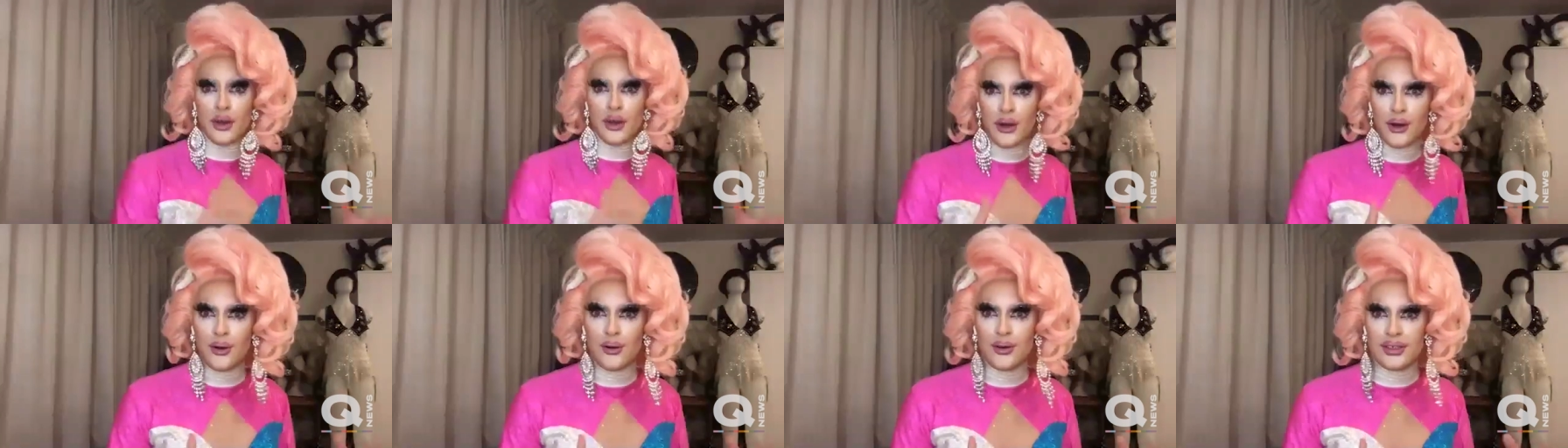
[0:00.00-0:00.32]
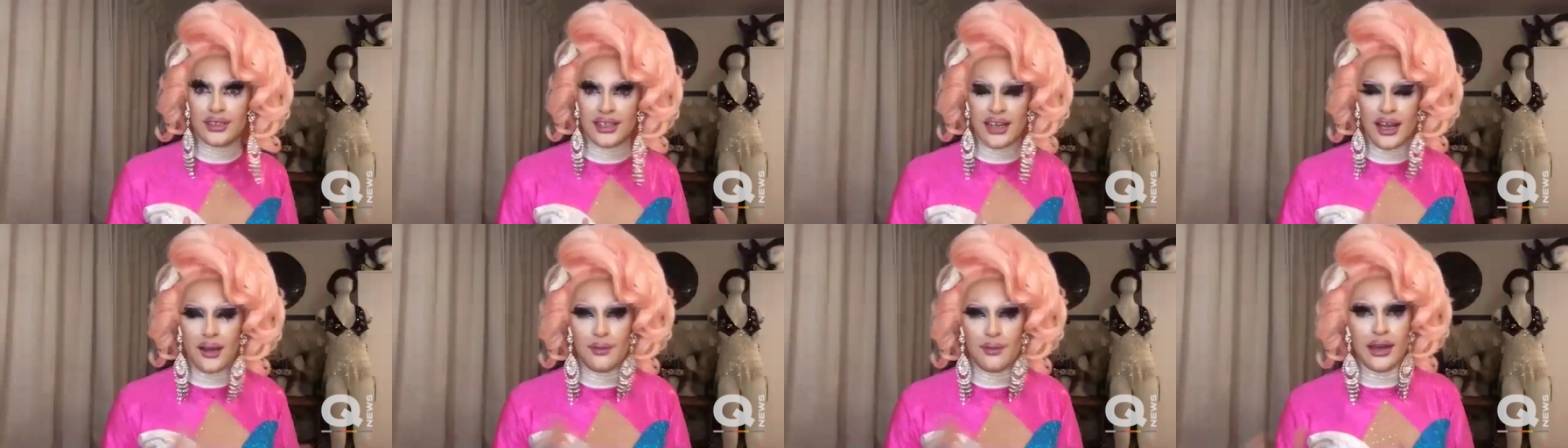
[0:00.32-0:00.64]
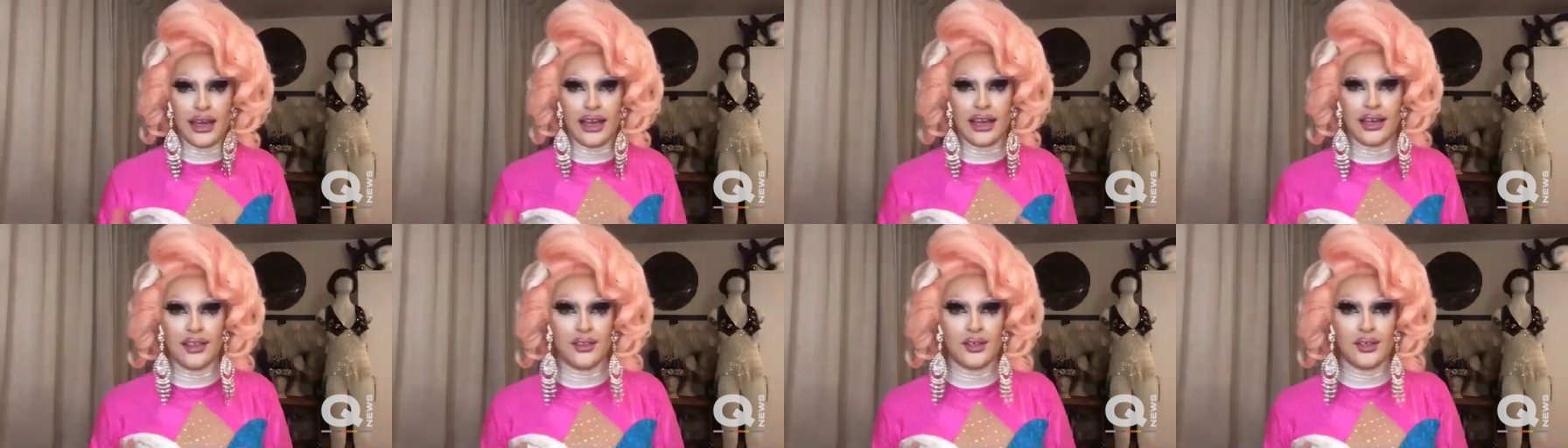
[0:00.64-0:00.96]
girls that I
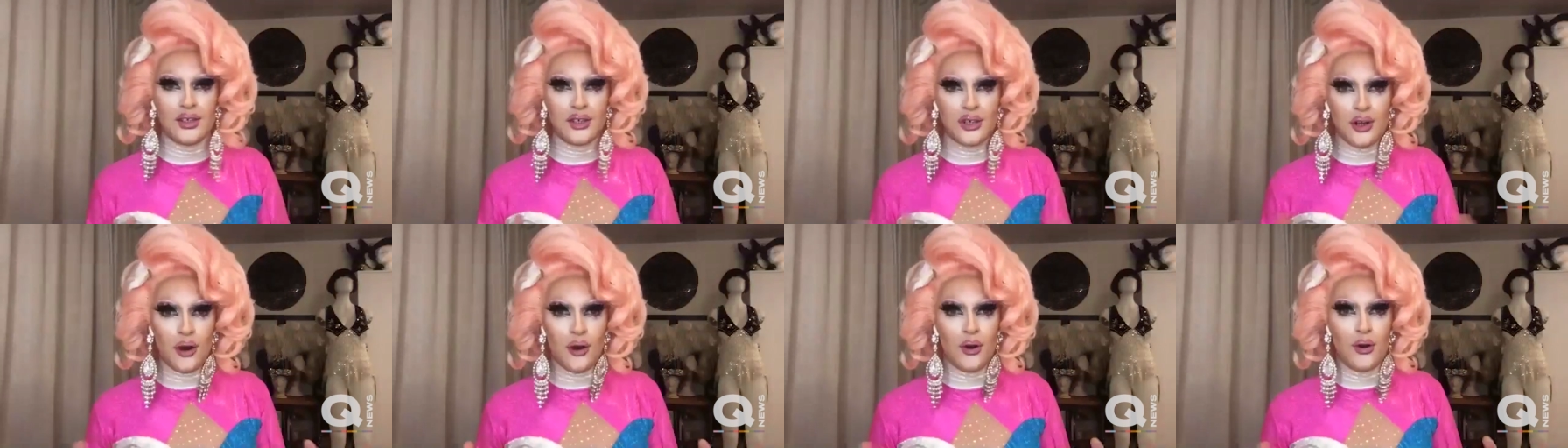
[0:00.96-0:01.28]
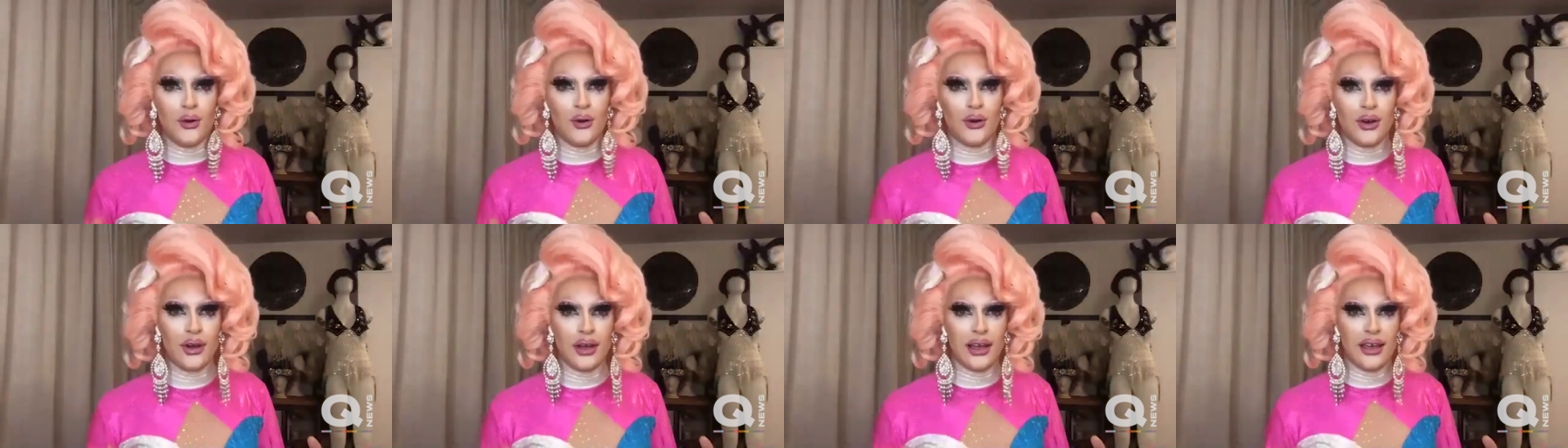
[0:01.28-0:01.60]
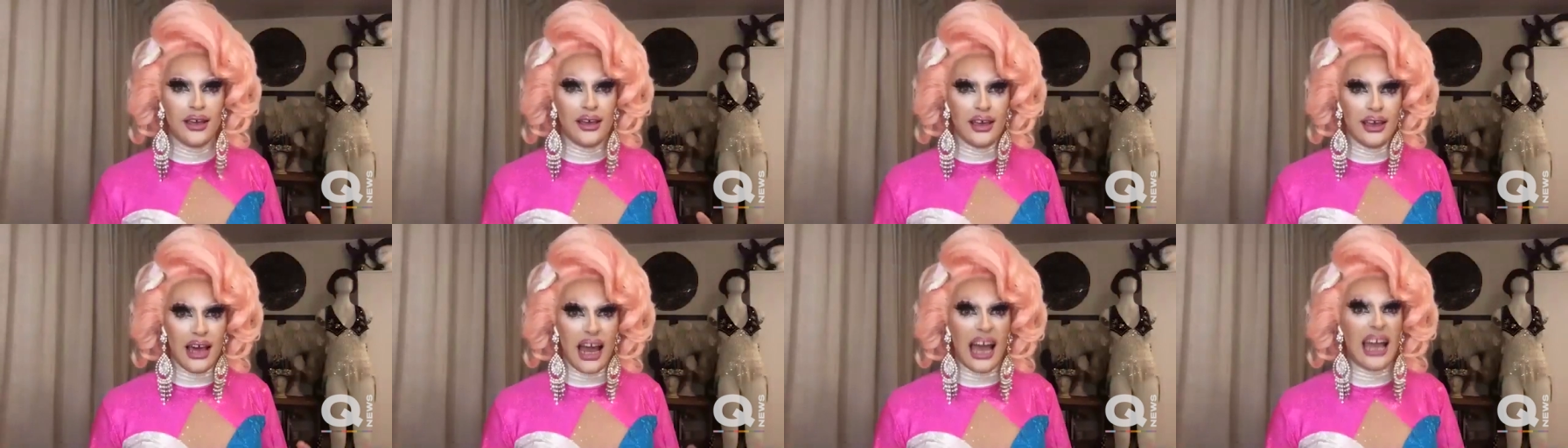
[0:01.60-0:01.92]
met in the show,
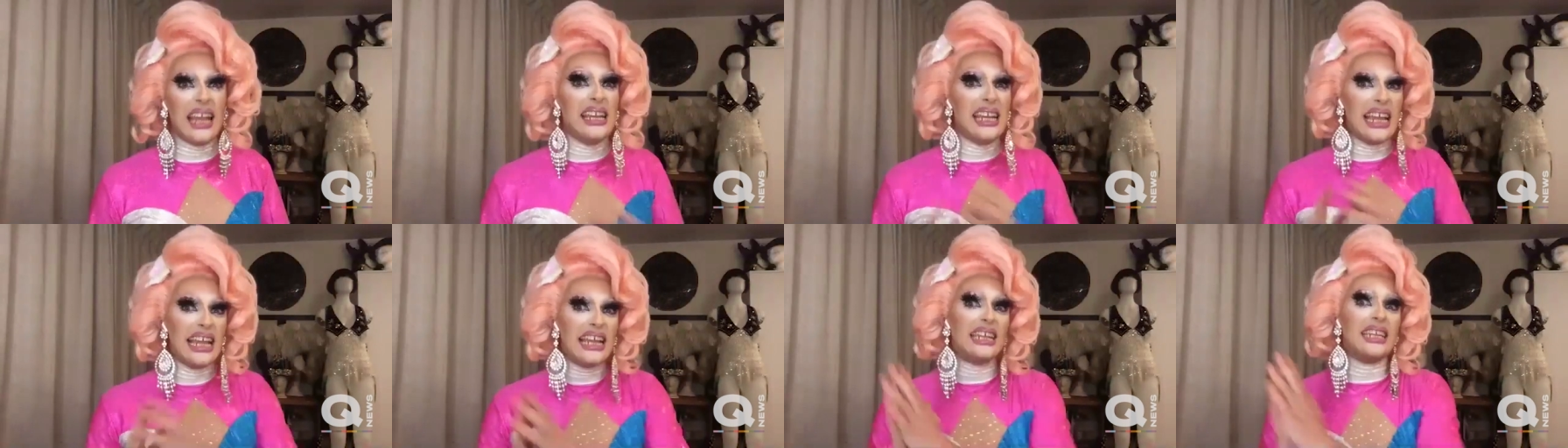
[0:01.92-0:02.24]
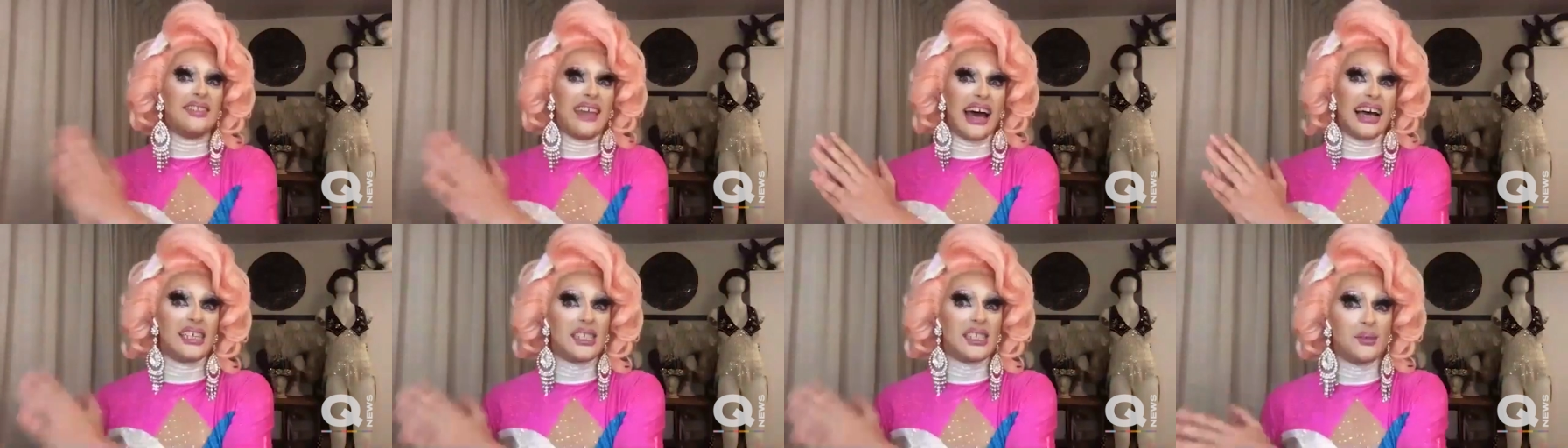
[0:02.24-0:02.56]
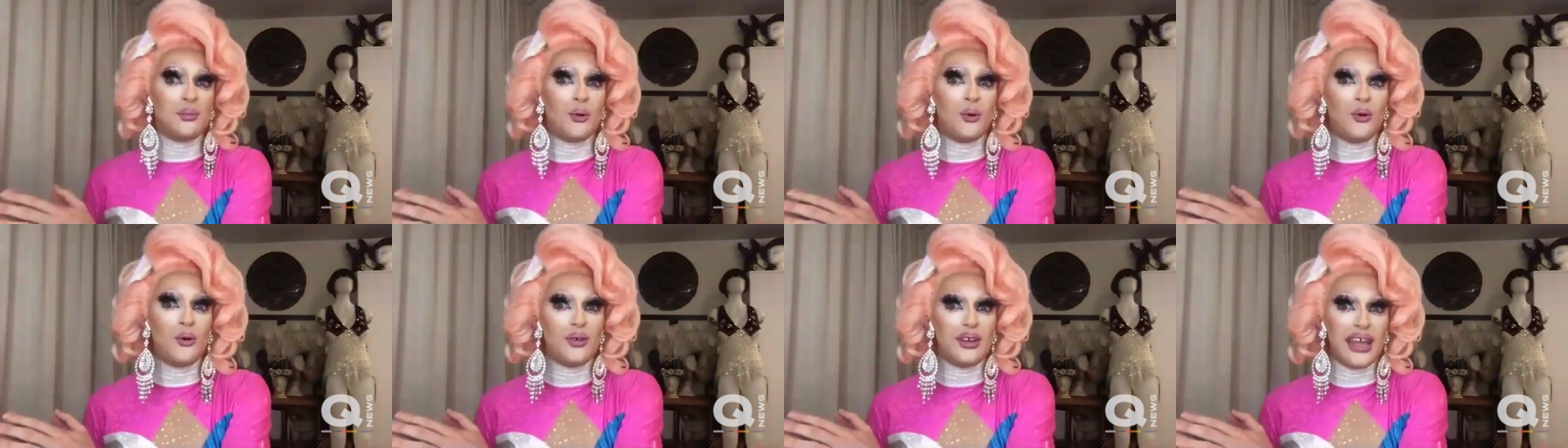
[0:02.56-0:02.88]
I needed that
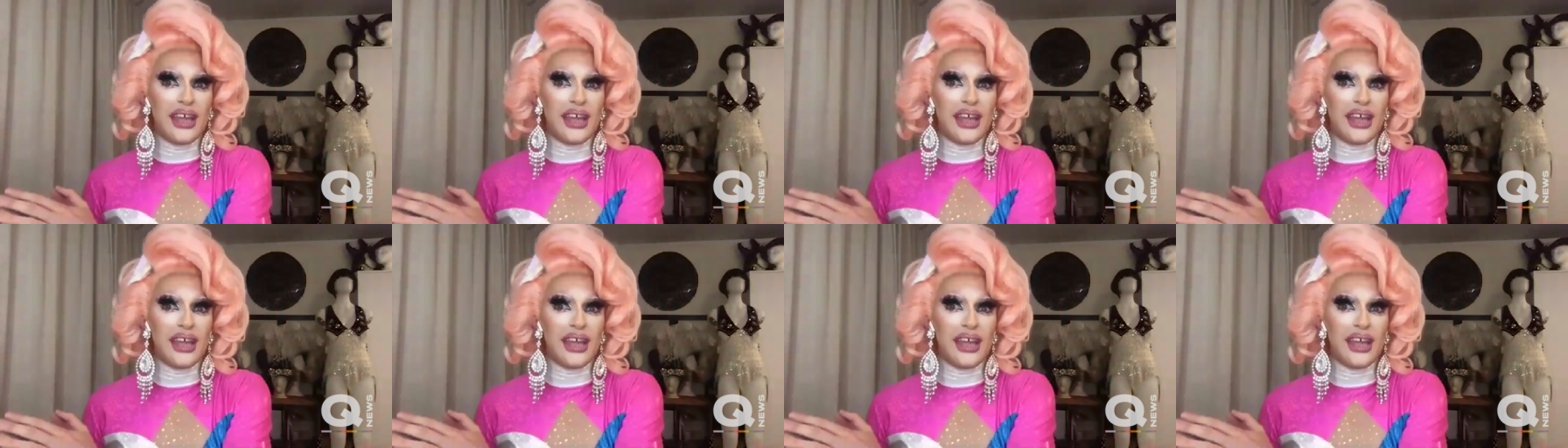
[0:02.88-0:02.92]
support